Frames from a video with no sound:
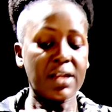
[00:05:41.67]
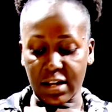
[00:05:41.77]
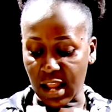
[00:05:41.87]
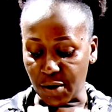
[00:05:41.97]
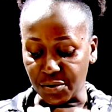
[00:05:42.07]

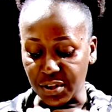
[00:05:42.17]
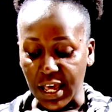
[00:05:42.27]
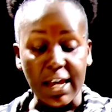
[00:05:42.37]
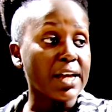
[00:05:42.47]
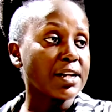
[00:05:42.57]
Now,
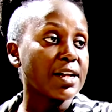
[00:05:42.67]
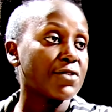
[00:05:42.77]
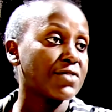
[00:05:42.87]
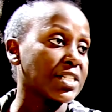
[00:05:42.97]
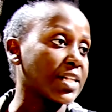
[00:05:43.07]
the area
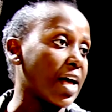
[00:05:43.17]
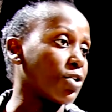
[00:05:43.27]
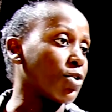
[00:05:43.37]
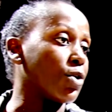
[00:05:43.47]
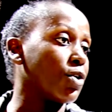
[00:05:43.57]
of a
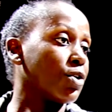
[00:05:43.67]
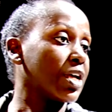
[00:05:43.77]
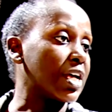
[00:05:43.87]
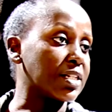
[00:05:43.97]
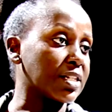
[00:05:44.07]
circle
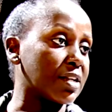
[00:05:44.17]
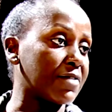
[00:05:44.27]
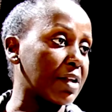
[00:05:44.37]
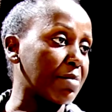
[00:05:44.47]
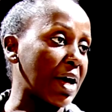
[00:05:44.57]
is
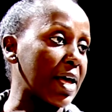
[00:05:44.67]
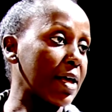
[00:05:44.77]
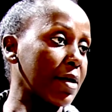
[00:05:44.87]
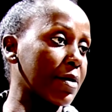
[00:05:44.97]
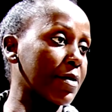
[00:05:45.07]
given
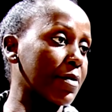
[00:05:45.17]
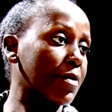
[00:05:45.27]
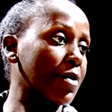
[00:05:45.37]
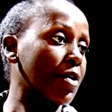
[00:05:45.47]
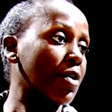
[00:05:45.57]
by
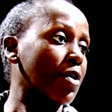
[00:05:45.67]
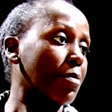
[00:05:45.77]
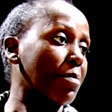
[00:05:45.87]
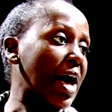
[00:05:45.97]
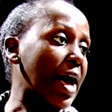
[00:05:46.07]

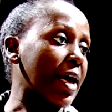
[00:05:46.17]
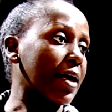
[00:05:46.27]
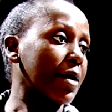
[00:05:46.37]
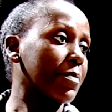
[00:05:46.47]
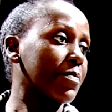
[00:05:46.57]

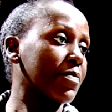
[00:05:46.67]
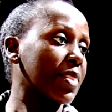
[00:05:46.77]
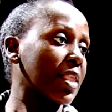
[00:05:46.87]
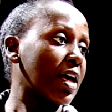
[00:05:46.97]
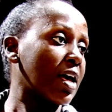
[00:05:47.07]
pi
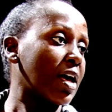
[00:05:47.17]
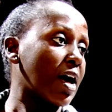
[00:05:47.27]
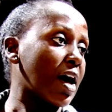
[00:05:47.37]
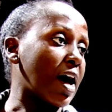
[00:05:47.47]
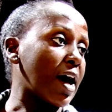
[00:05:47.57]

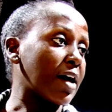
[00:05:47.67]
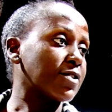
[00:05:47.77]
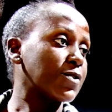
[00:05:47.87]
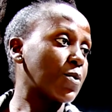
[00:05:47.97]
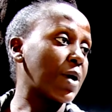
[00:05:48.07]
r
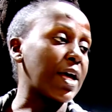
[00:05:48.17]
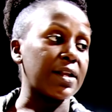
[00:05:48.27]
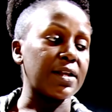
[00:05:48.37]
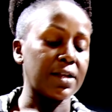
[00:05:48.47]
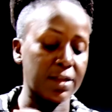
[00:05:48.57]

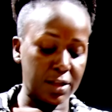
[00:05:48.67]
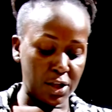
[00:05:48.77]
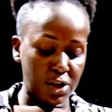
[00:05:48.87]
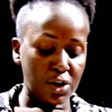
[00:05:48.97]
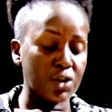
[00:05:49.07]
squared.
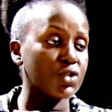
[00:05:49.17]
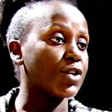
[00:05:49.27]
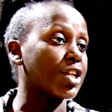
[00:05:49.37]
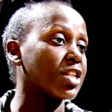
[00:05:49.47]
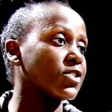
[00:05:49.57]
So
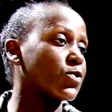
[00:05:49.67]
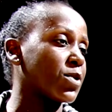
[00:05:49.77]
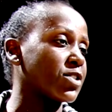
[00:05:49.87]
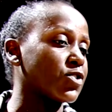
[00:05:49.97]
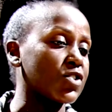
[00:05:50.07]
in this
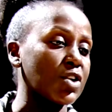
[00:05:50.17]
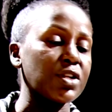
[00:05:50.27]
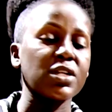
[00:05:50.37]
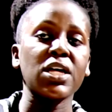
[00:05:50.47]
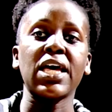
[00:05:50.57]

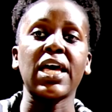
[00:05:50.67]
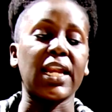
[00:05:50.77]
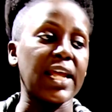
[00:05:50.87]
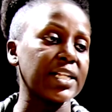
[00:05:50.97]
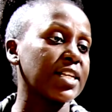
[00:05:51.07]
question,
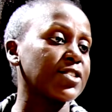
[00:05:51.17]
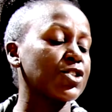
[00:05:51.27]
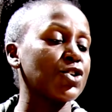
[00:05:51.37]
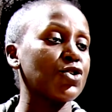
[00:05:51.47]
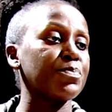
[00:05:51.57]
let's
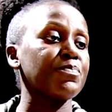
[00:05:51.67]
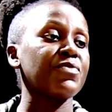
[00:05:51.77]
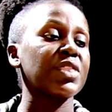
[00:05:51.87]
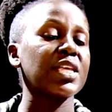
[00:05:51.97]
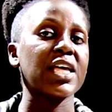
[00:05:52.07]

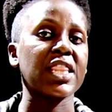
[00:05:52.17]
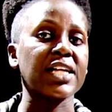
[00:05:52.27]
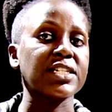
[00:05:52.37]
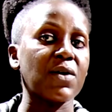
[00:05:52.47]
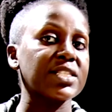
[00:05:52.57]
assume
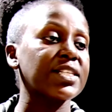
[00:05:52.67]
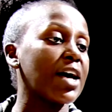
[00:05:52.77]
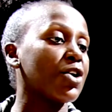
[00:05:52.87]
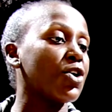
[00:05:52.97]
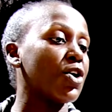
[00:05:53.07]
that our
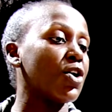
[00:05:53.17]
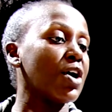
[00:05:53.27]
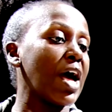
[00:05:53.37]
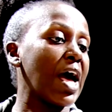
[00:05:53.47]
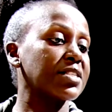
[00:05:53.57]

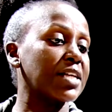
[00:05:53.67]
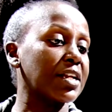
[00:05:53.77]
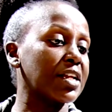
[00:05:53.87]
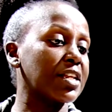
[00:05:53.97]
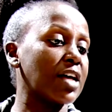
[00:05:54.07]
circle has a
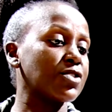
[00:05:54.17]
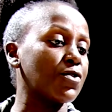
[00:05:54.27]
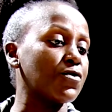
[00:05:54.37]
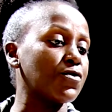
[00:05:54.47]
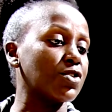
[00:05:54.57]
radius
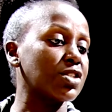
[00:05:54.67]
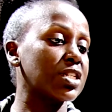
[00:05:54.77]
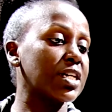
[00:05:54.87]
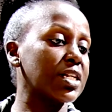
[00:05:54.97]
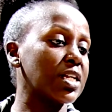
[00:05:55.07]
of
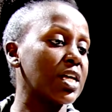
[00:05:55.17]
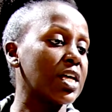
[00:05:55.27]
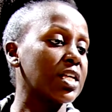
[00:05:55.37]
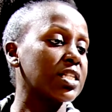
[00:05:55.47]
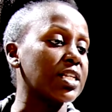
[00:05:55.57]
14
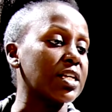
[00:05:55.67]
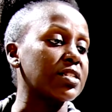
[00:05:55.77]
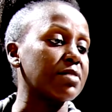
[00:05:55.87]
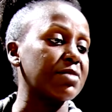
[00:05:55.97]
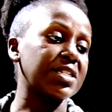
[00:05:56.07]

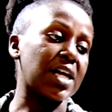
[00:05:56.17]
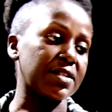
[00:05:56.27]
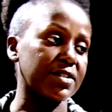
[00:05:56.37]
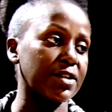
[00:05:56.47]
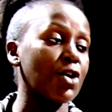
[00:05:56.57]

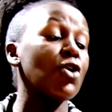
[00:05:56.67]
centimeters.